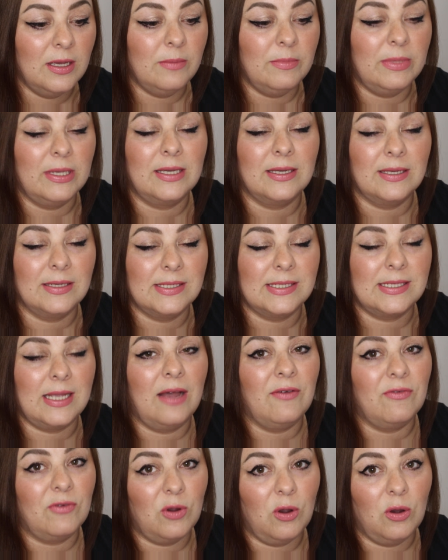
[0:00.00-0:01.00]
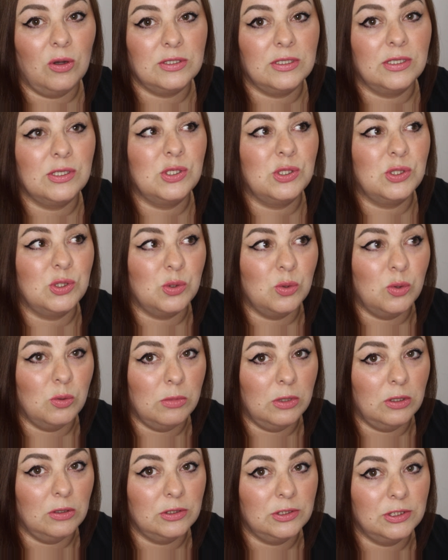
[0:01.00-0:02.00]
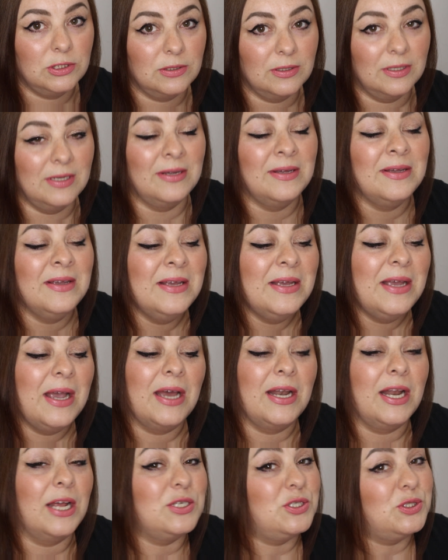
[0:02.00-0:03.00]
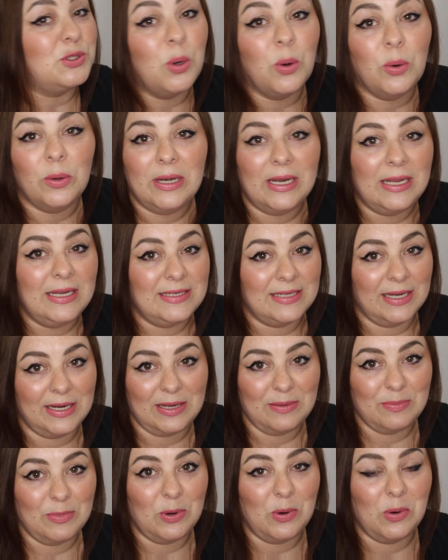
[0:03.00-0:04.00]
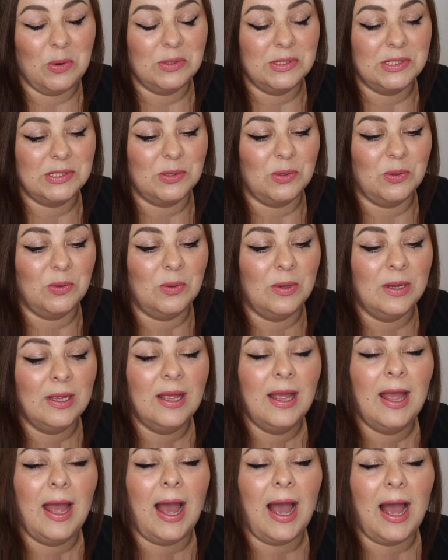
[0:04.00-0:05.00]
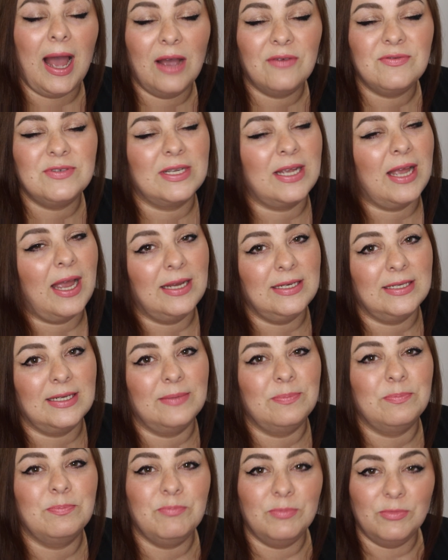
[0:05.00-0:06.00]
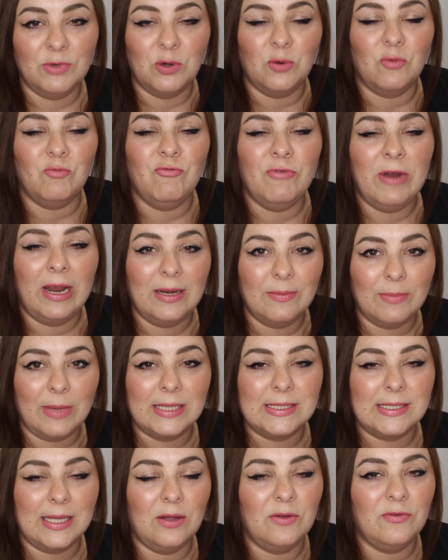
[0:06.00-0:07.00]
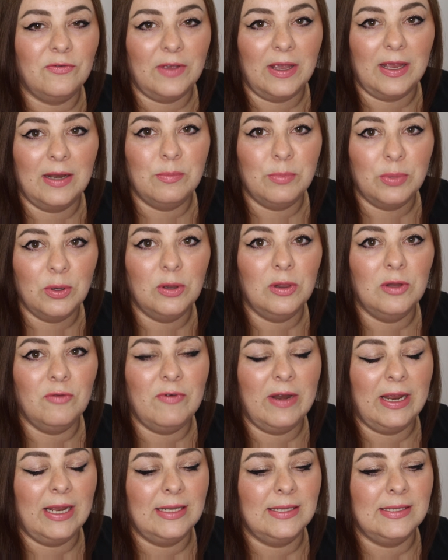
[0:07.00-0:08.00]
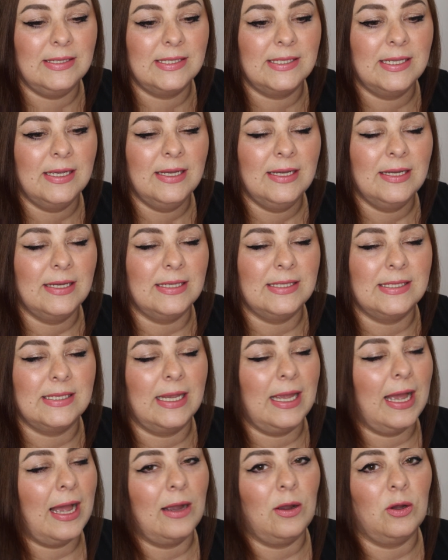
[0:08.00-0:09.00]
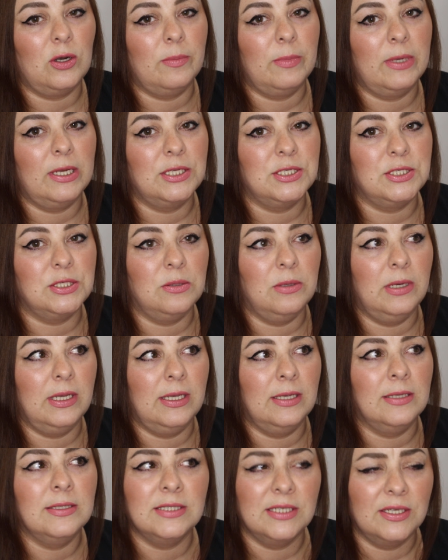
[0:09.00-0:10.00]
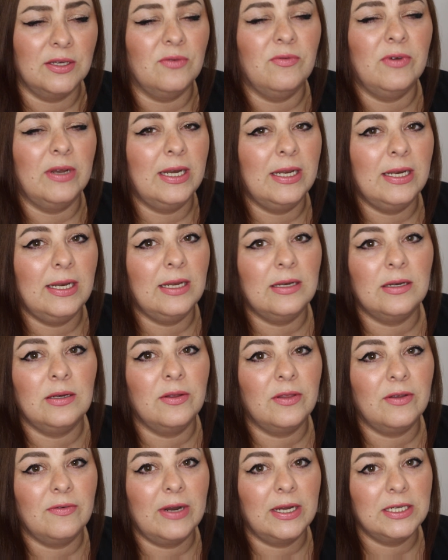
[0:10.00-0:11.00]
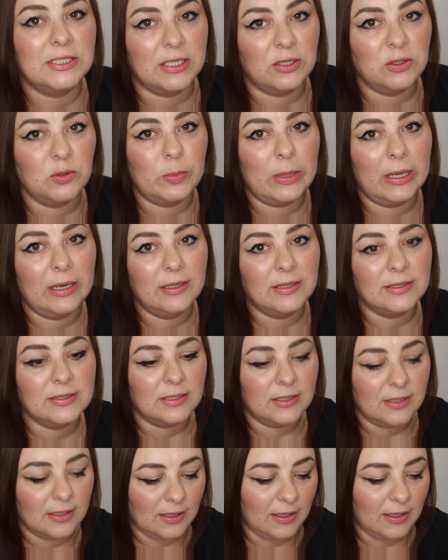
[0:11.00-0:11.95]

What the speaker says: because I've got so much and I don't need any more. So I have to kind of, you know, rein myself in, pull the reins and say, hang on a minute, Julie, do you really need another eyeshadow palette?